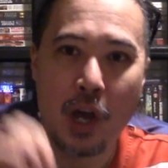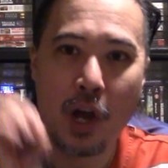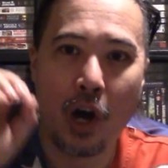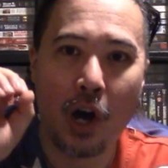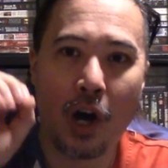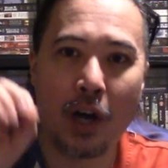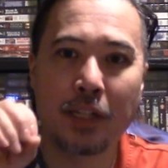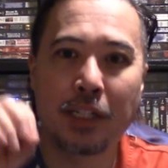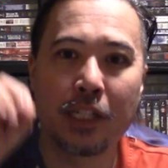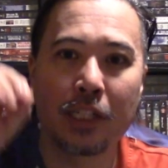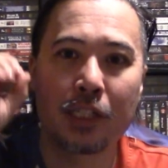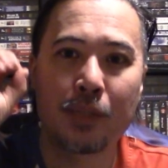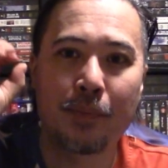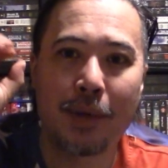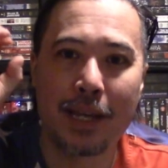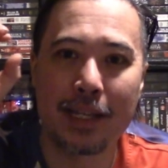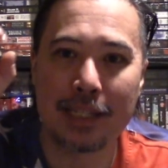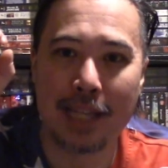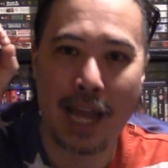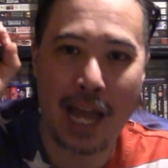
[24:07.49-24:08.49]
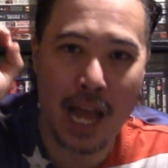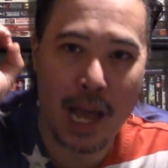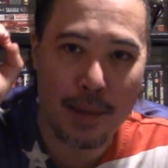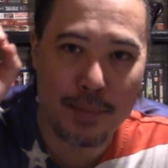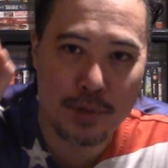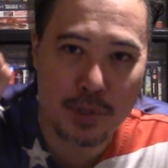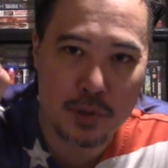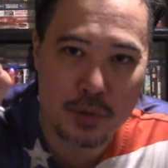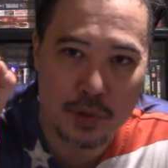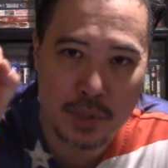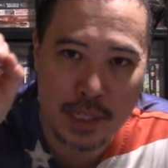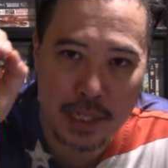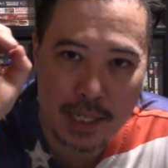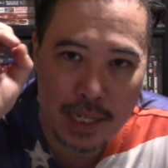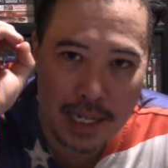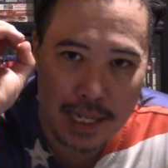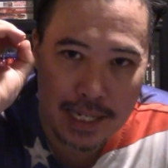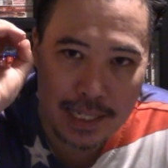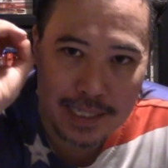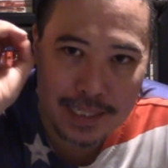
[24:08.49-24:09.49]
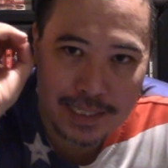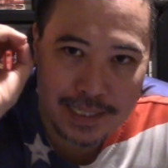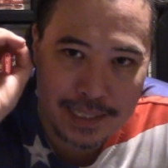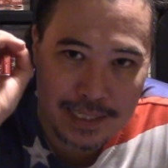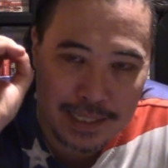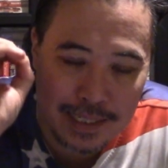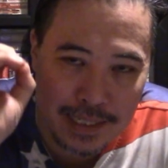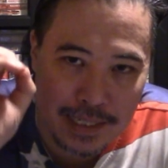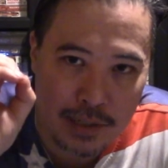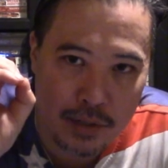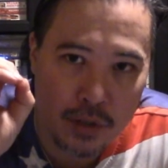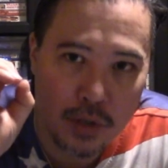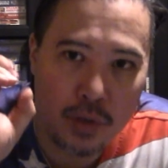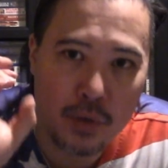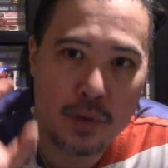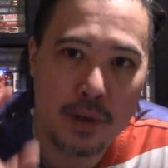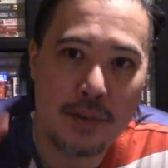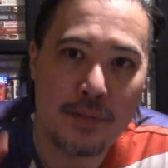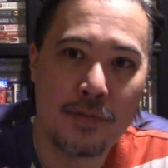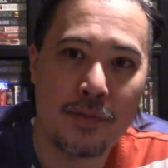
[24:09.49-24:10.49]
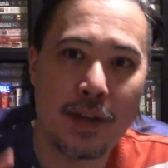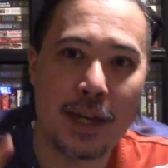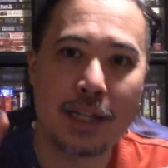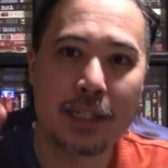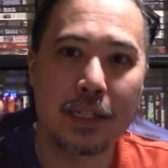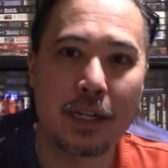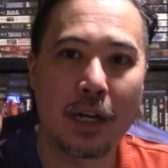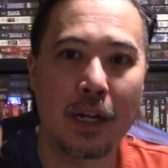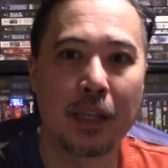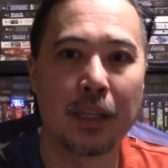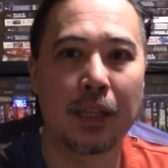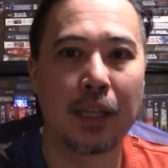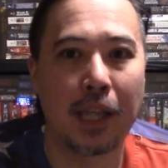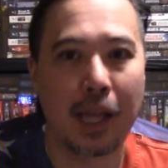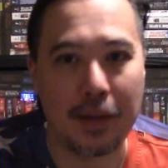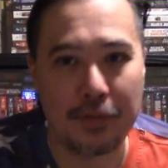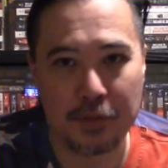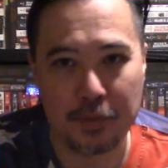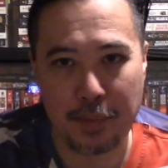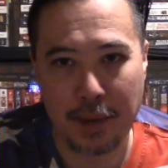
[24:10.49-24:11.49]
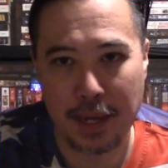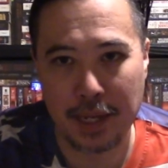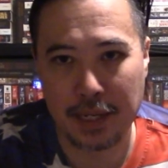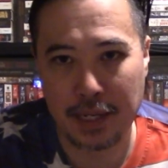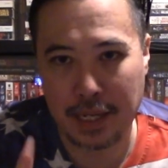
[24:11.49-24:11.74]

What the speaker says: autism has absolutely zero effect on lifespan.